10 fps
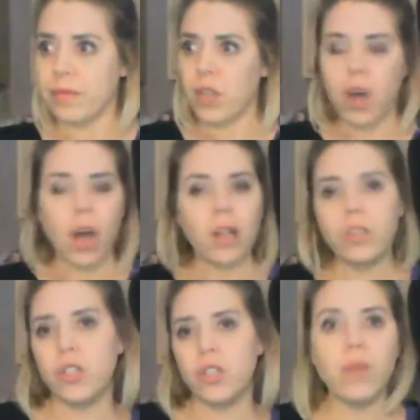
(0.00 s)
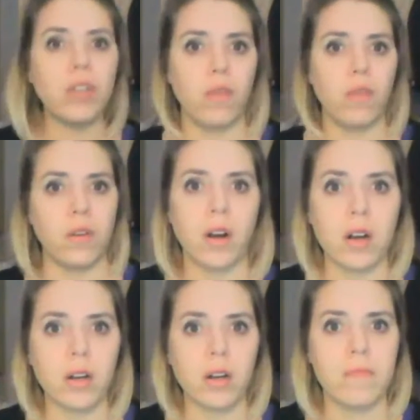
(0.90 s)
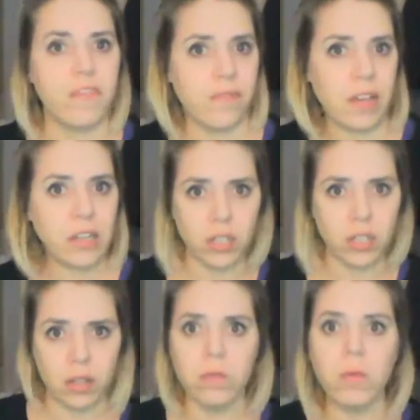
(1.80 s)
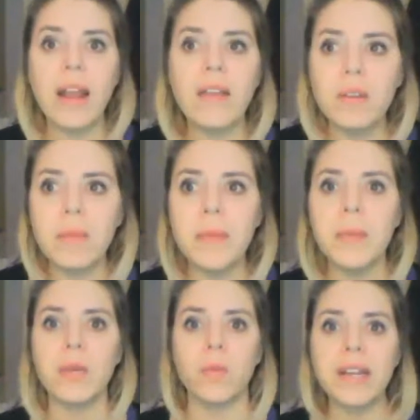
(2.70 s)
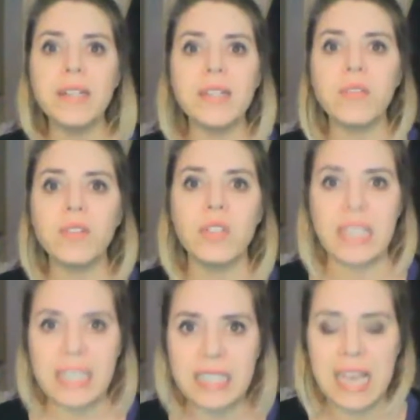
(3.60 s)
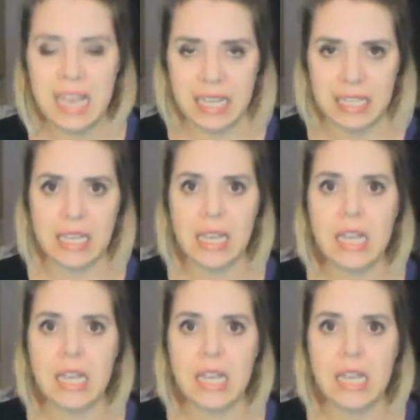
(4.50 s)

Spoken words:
call JoJo for her facial, whatever it might be, write down your 6 things,